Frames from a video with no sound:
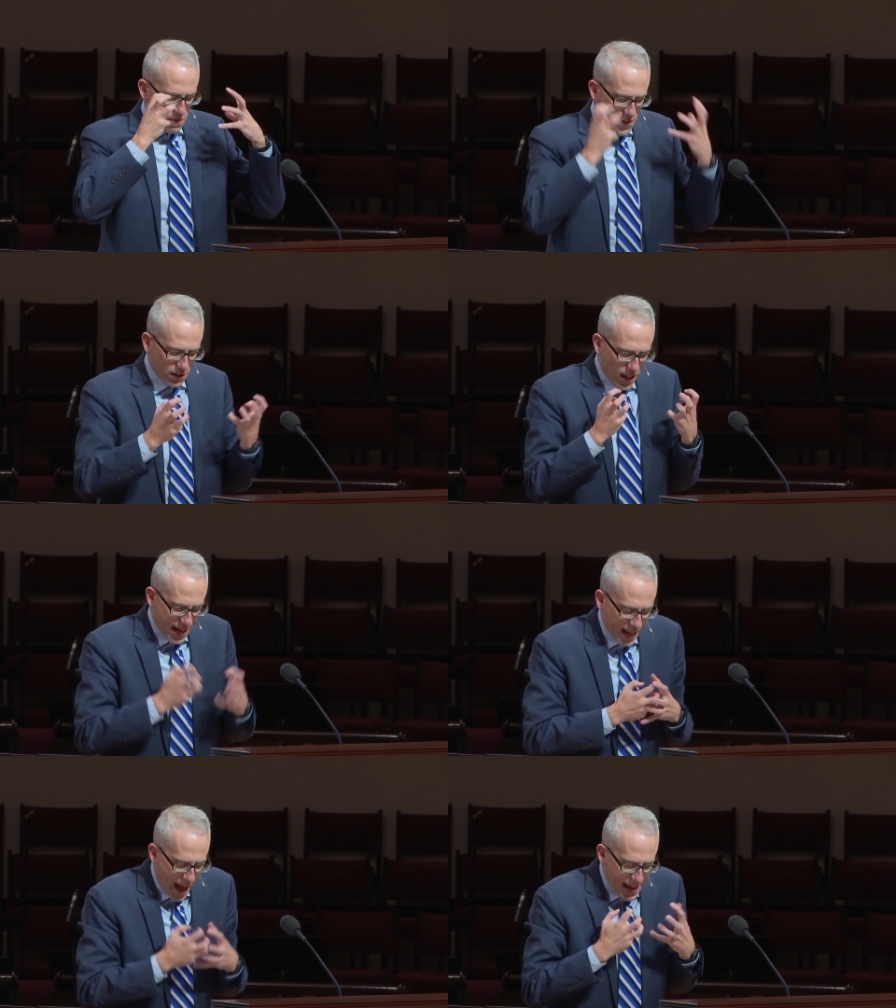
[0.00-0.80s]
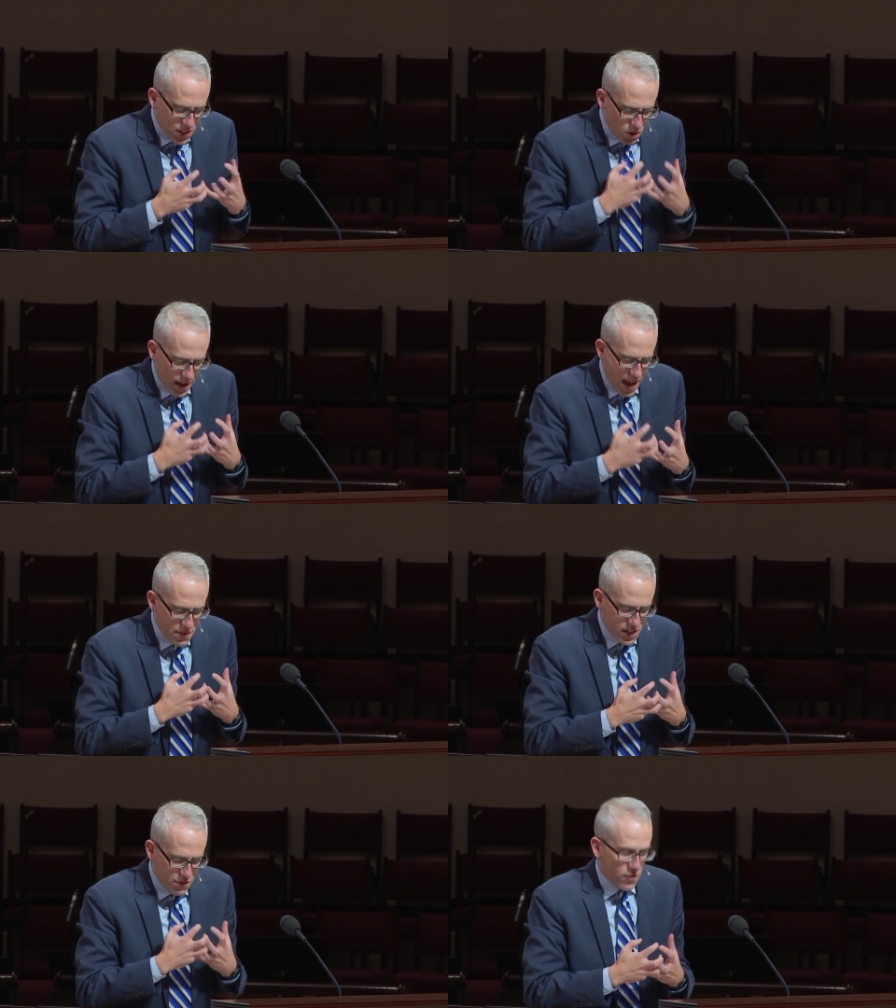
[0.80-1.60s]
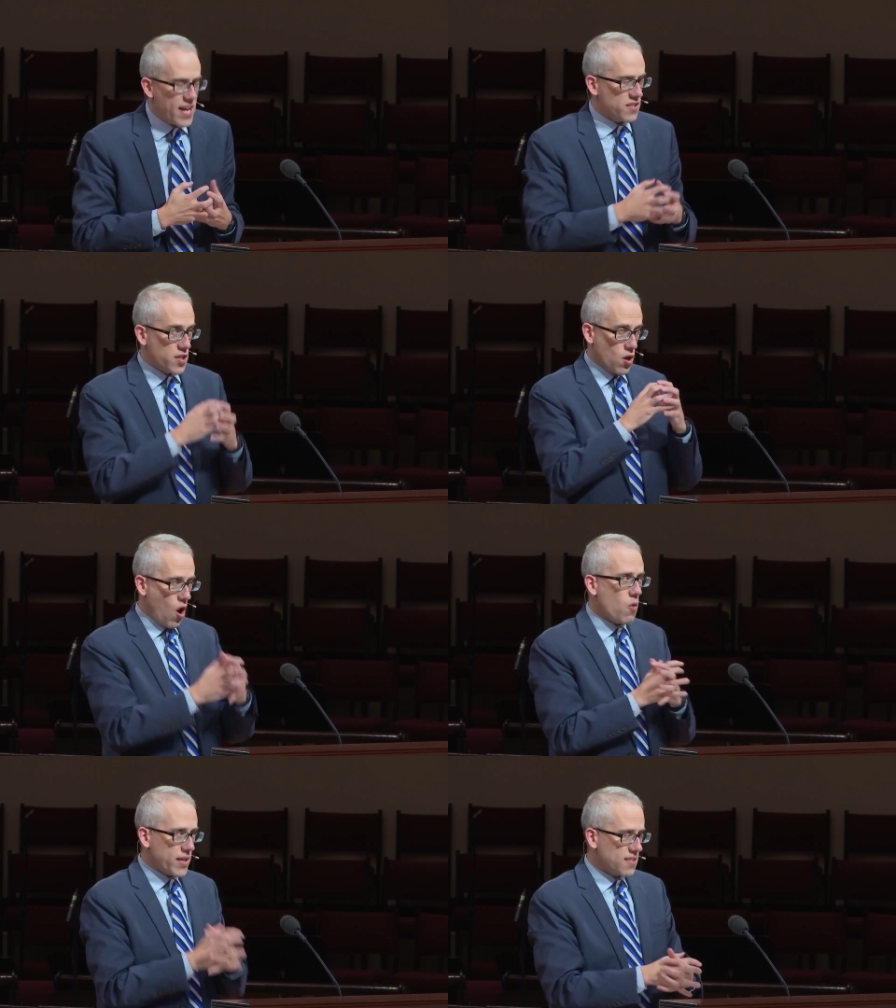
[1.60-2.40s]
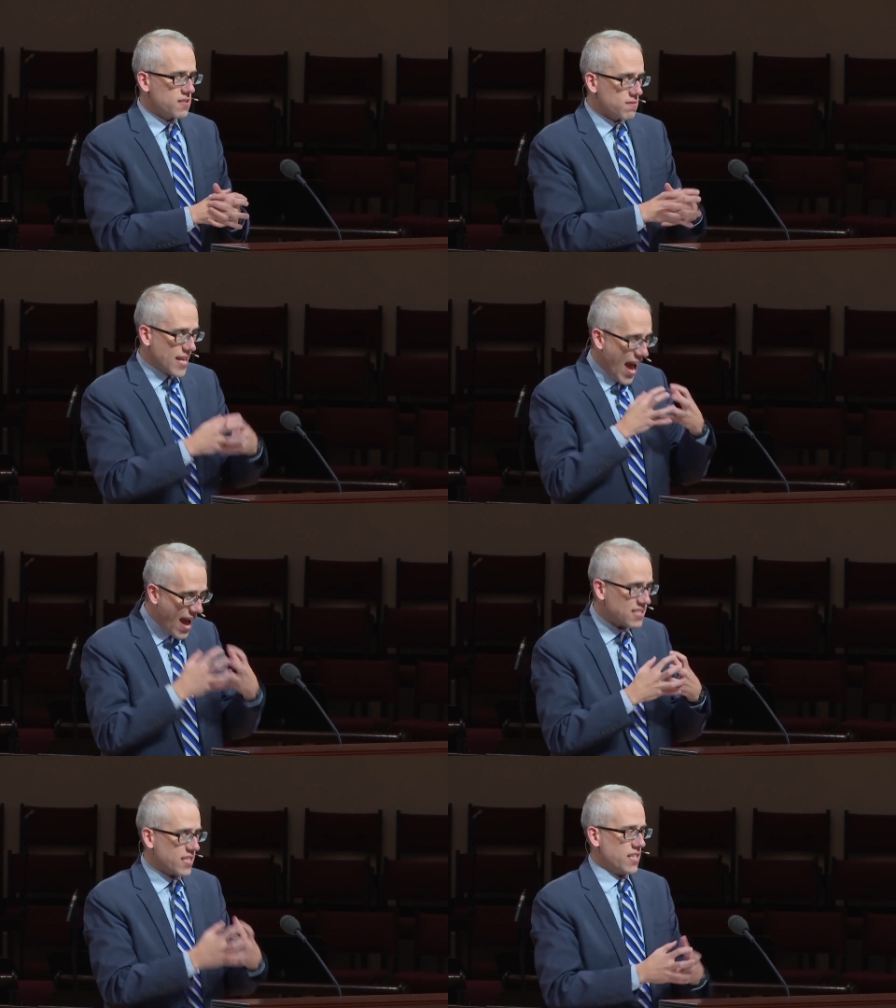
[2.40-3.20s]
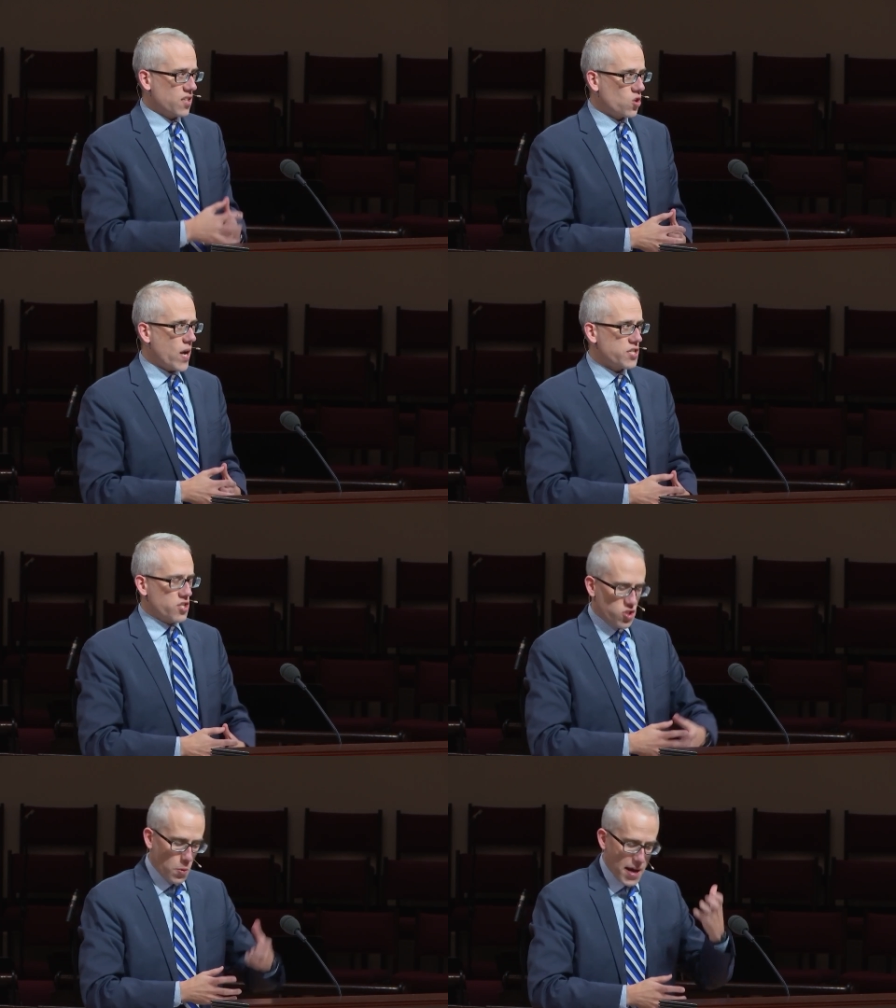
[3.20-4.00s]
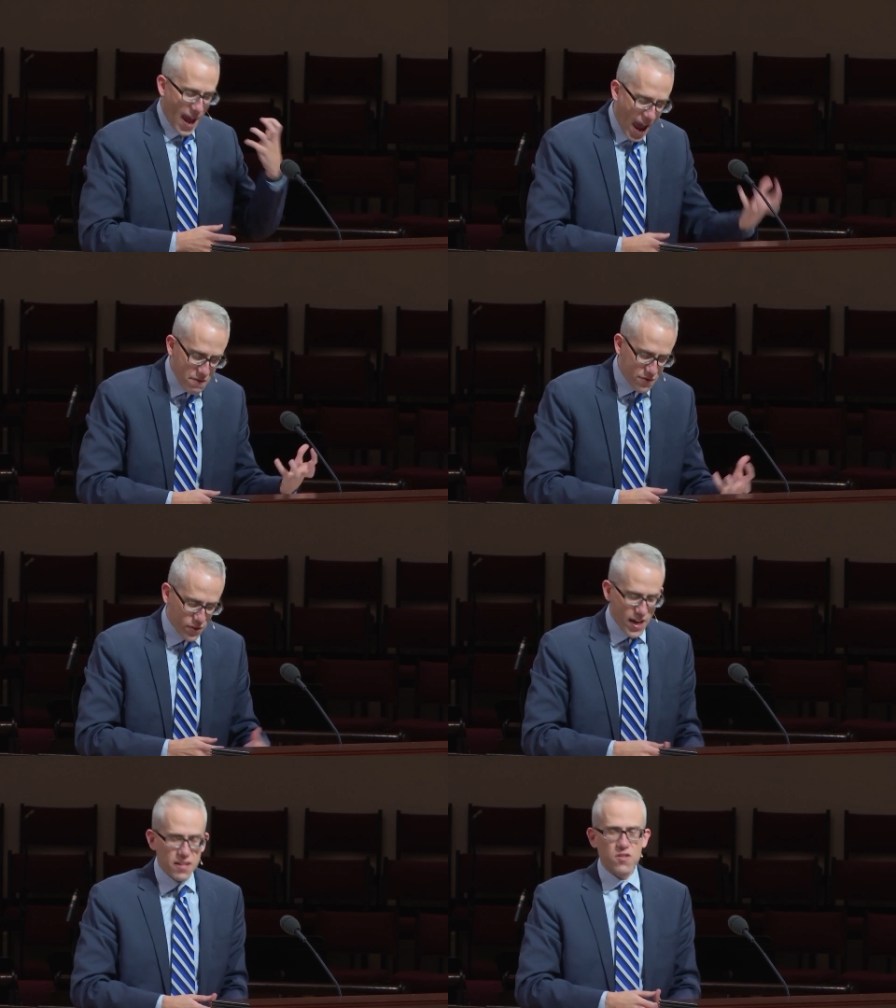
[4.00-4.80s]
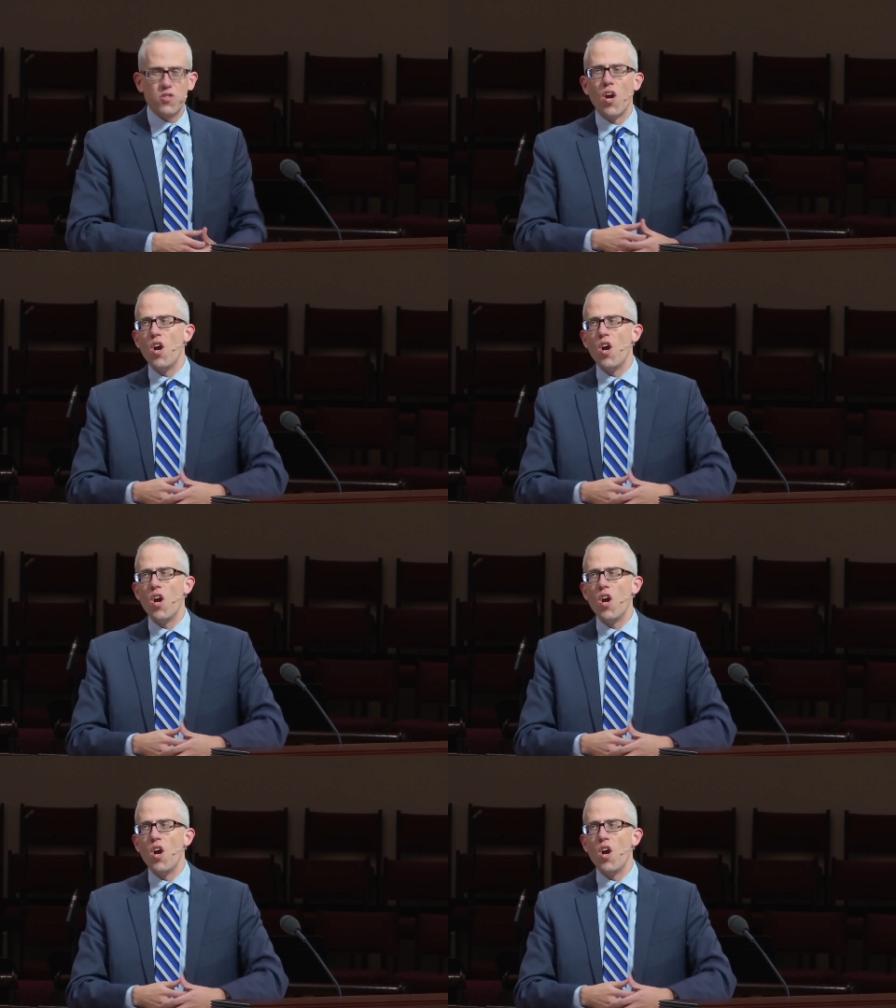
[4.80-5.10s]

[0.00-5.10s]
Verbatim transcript: feel like I don't have any friends, and they're always asking the question do I have friends?